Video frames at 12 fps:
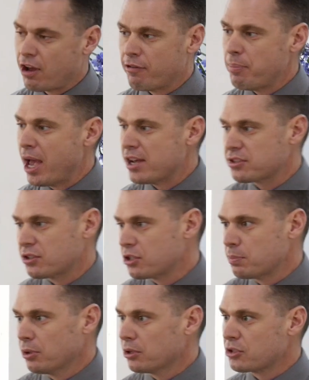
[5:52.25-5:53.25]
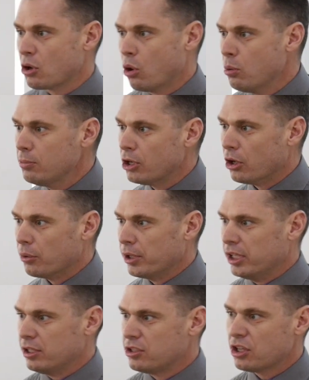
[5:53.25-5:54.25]
of pastor spiller's
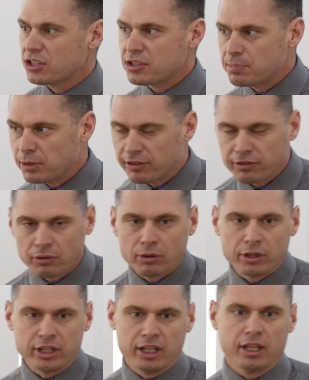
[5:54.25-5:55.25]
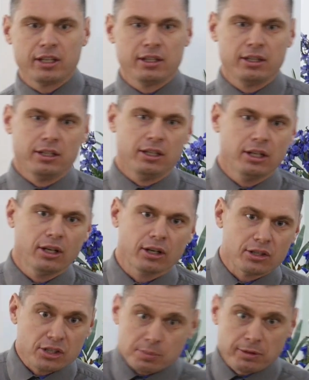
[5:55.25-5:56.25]
homegoing just before the end of the year
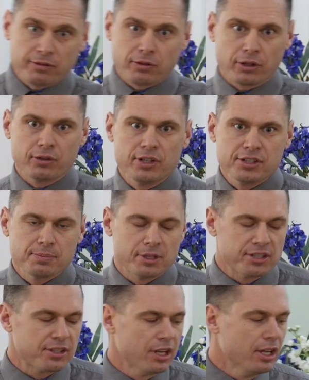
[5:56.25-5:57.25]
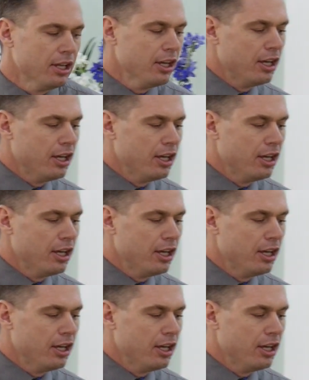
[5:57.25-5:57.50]
and just before christmas